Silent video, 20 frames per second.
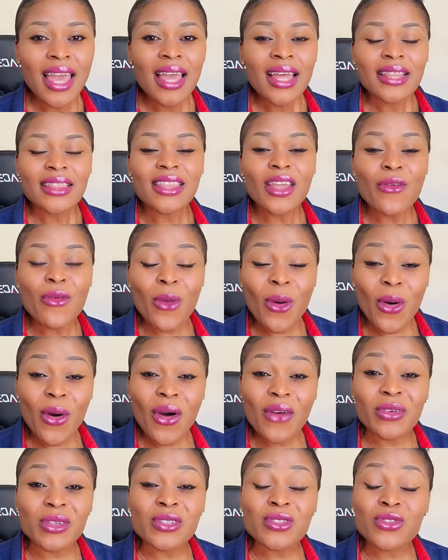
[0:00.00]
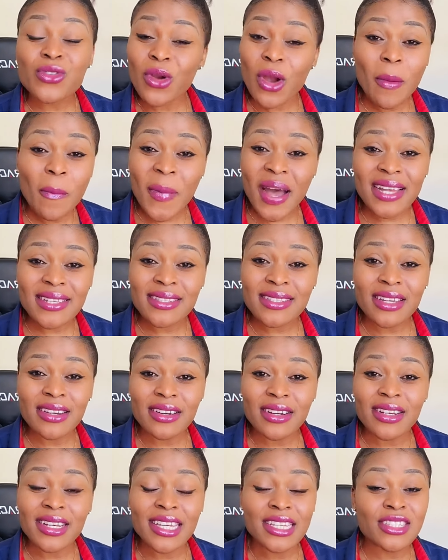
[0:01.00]
The role of a Scrum
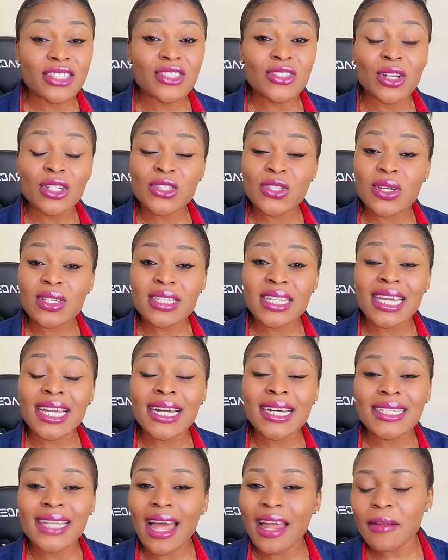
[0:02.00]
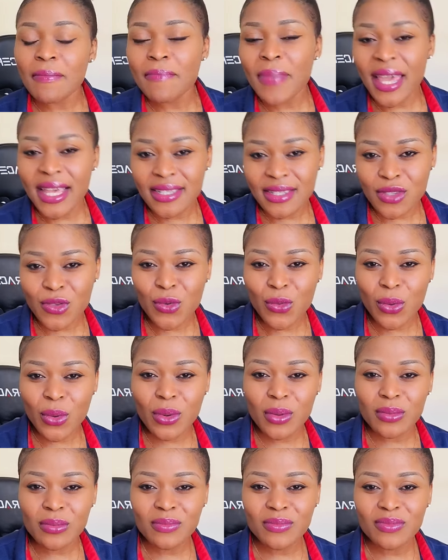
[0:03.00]
Master is not just a cut and paste
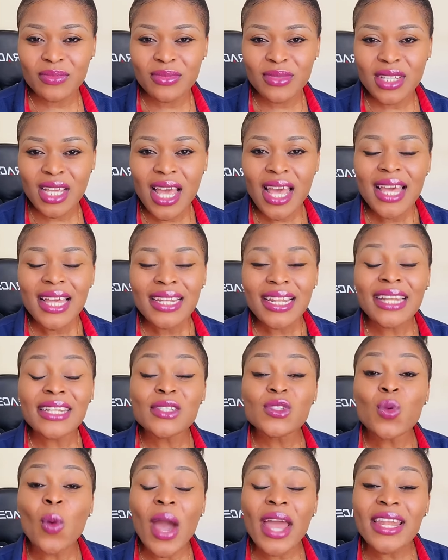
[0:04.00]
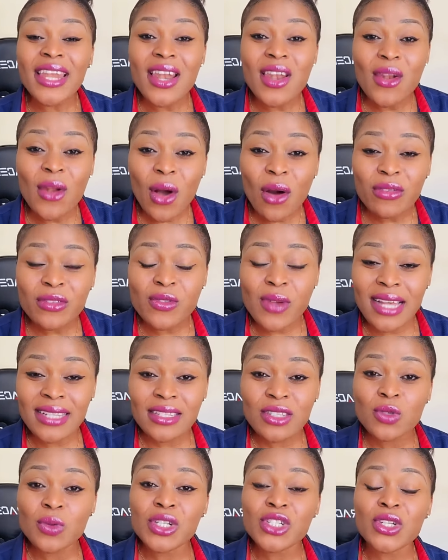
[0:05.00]
role. That is why they love to ask
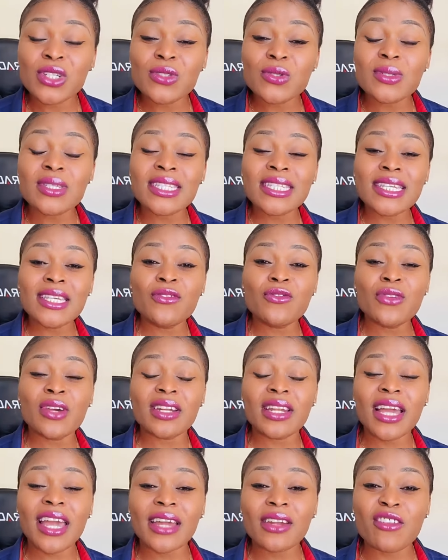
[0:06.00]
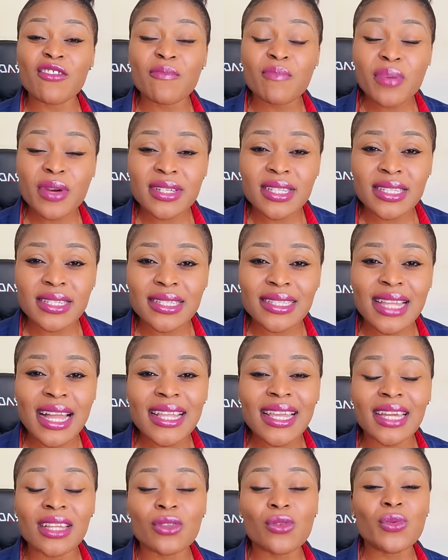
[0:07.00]
this question to see if you're that kind of person
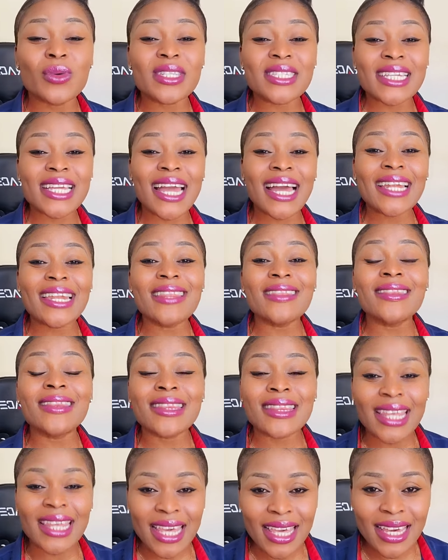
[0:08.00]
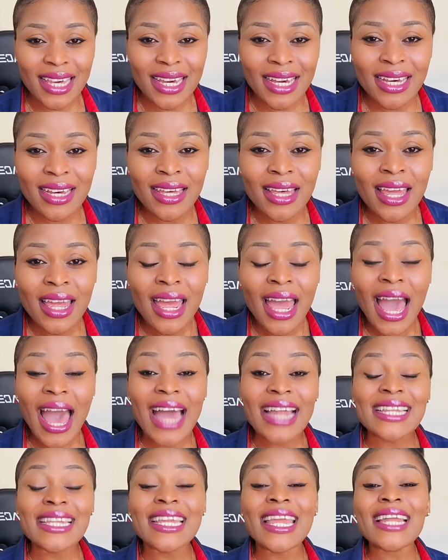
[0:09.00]
that can critically think
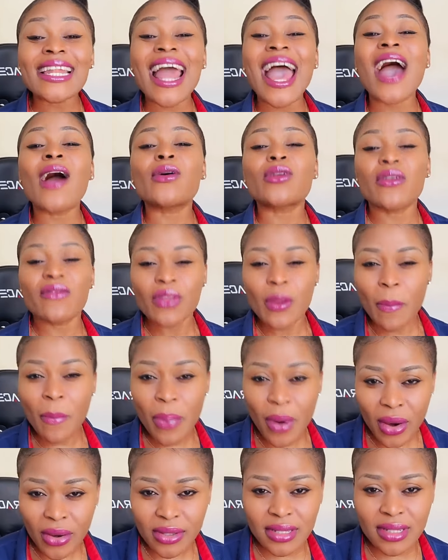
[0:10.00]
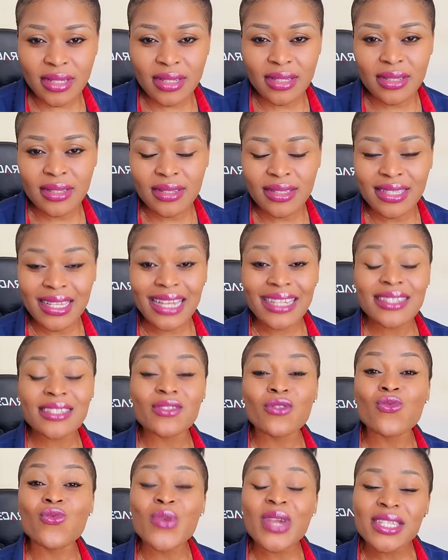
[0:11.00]
and get out of the box. That is
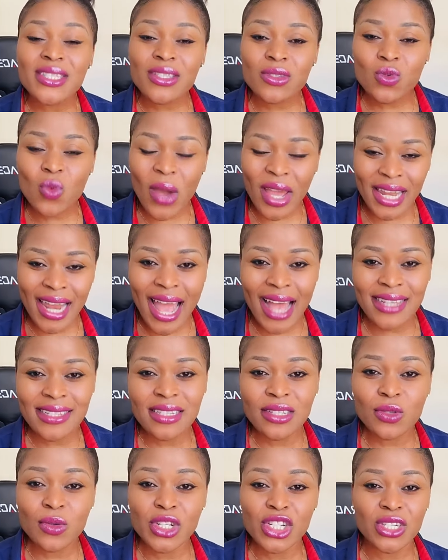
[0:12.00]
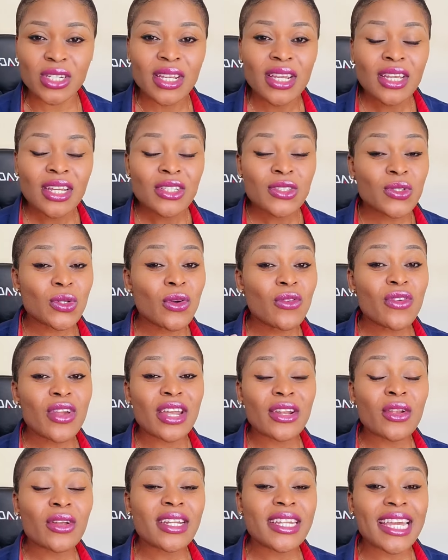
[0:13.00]
the reason why they ask this question. So if
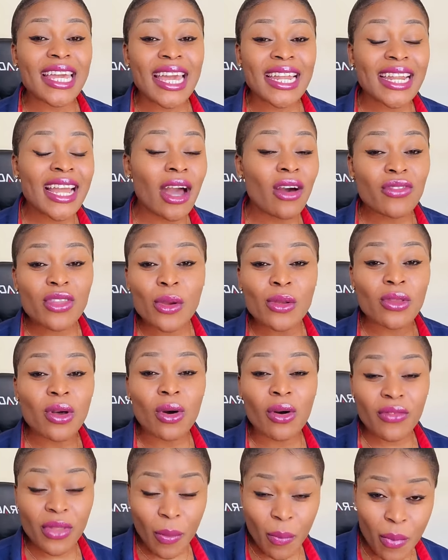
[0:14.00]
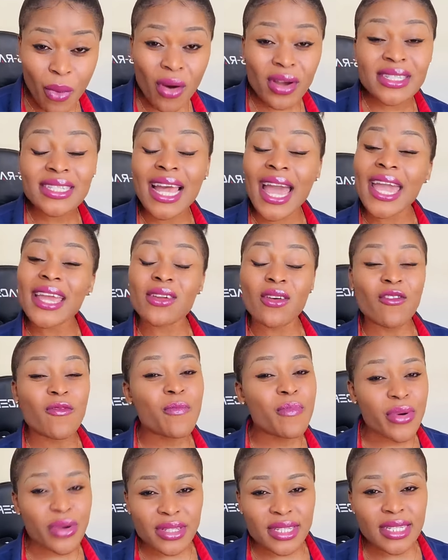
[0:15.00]
you're not a getting out the, of the box kind of
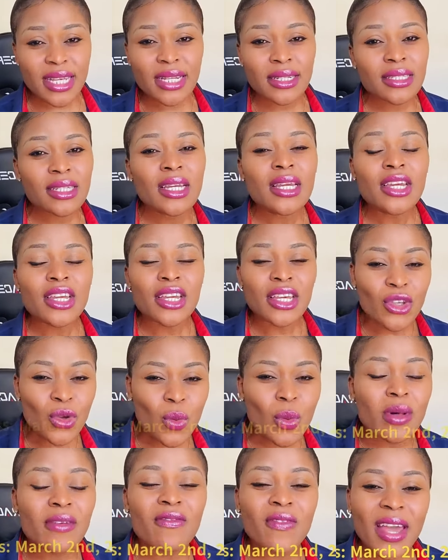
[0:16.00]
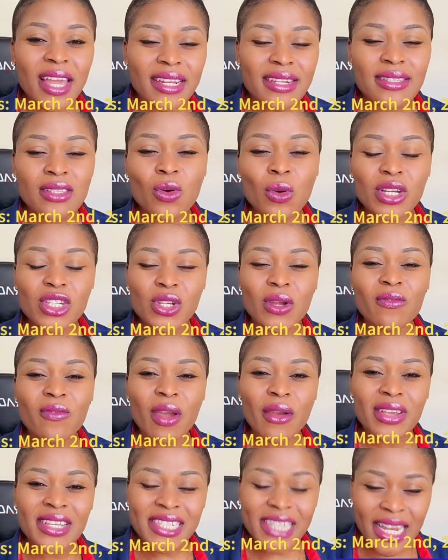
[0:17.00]
person, you will find this question
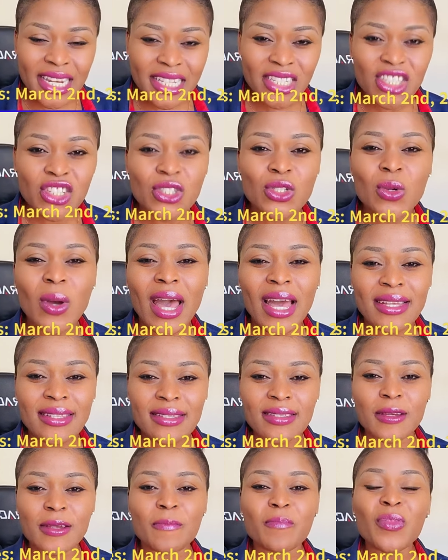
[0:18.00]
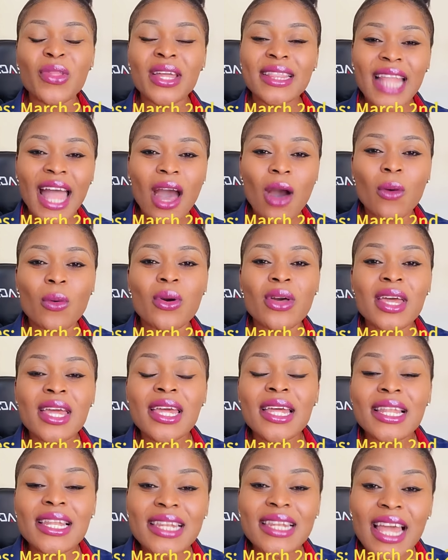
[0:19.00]
very challenging to answer. Now,
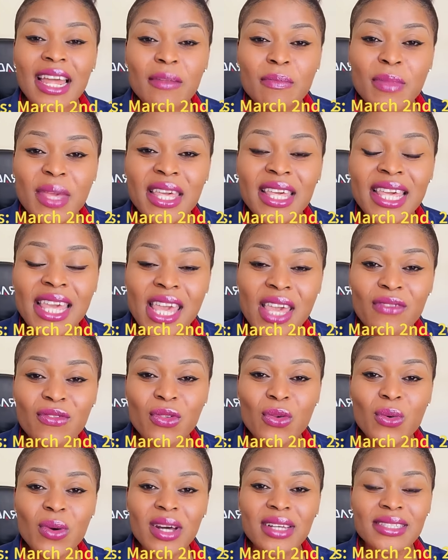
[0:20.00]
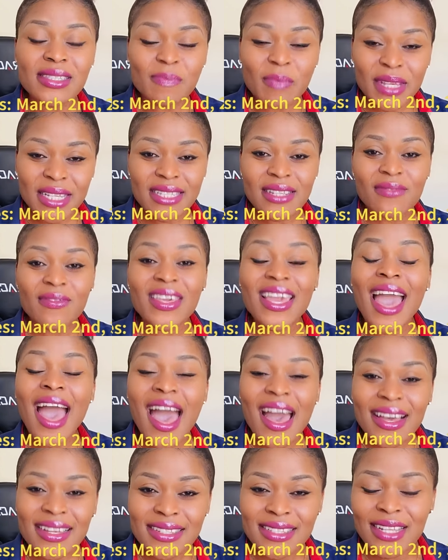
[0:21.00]
let me give you a specific
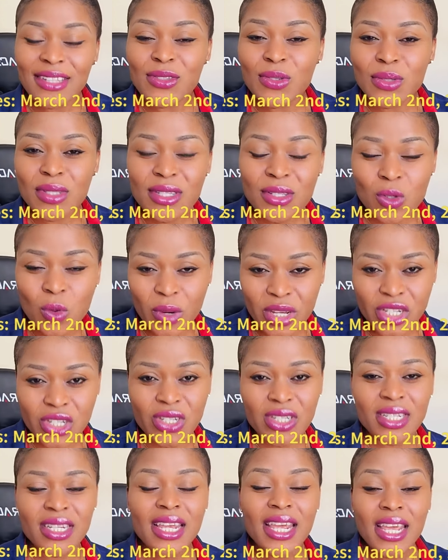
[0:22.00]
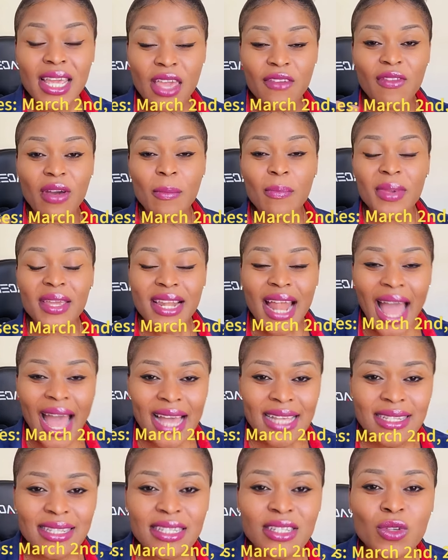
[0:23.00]
answer to this question. If I'm being
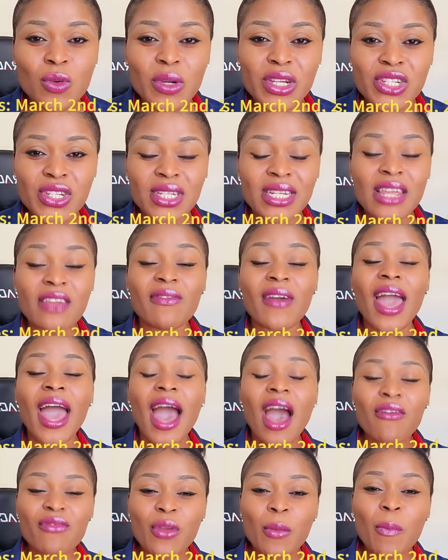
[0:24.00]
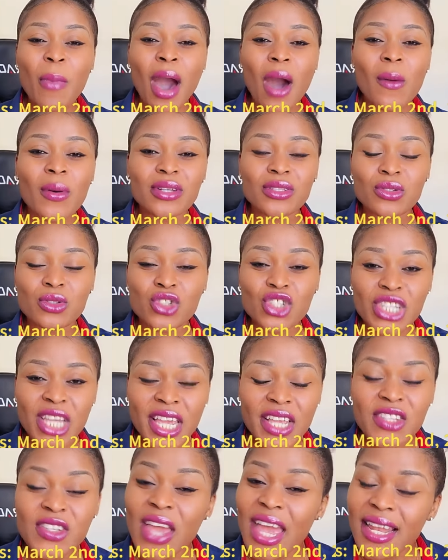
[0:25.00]
asked this question, if I have the powers to
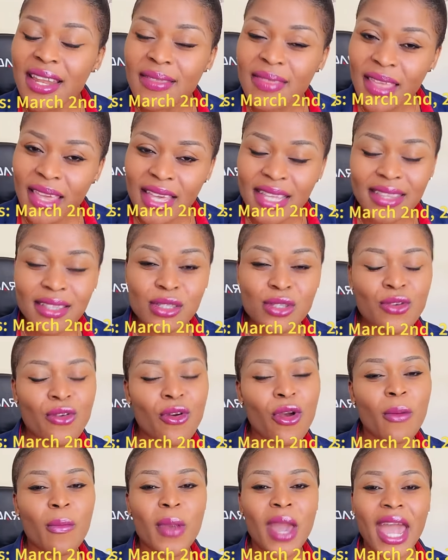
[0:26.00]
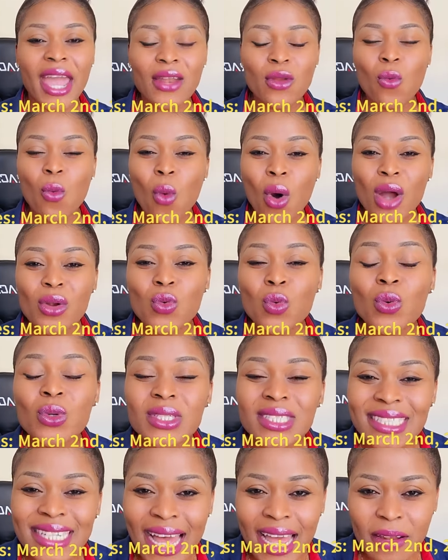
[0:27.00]
change anything in the Scrum Guide, what
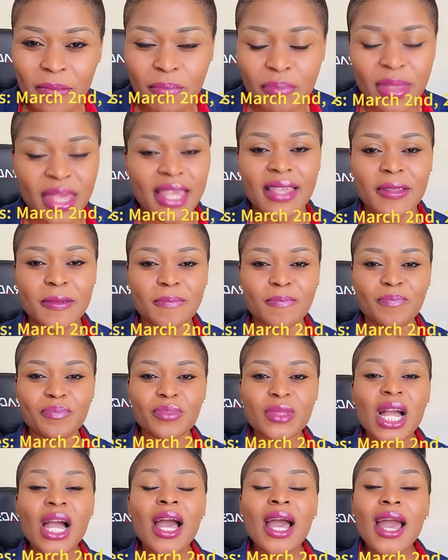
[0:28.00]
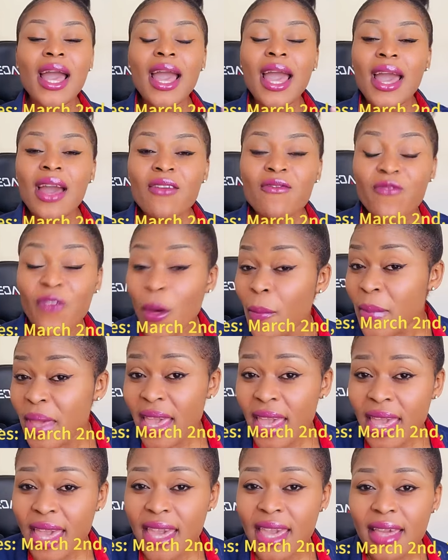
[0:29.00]
would that be? For
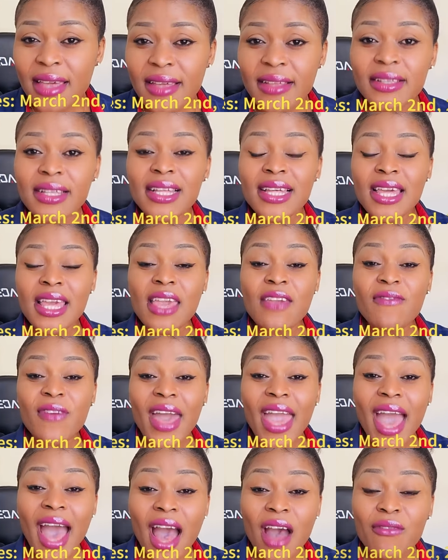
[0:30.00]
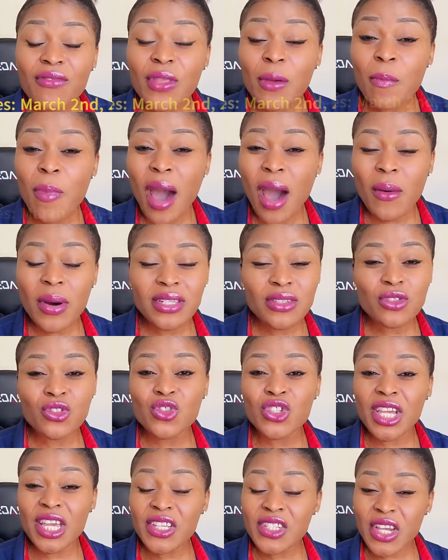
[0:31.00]
me, if I have the power to
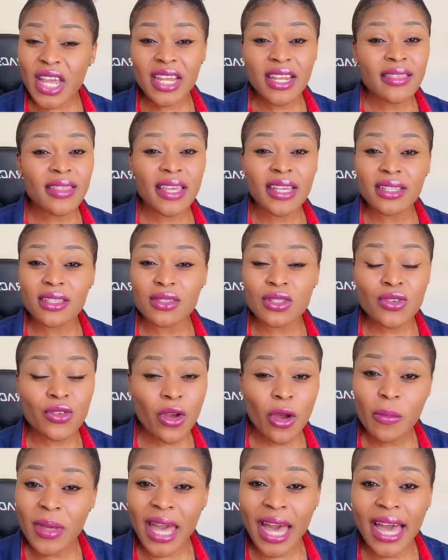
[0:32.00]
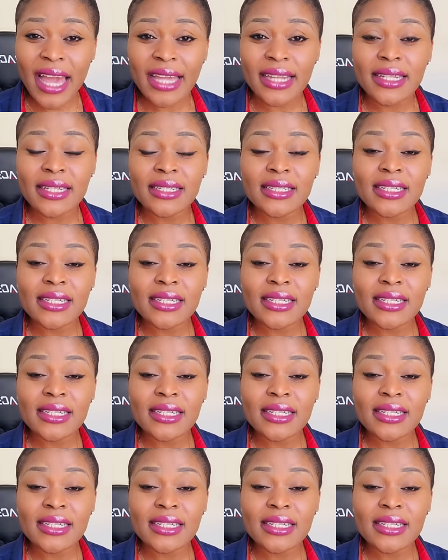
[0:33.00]
change anything in the Scrum Guide,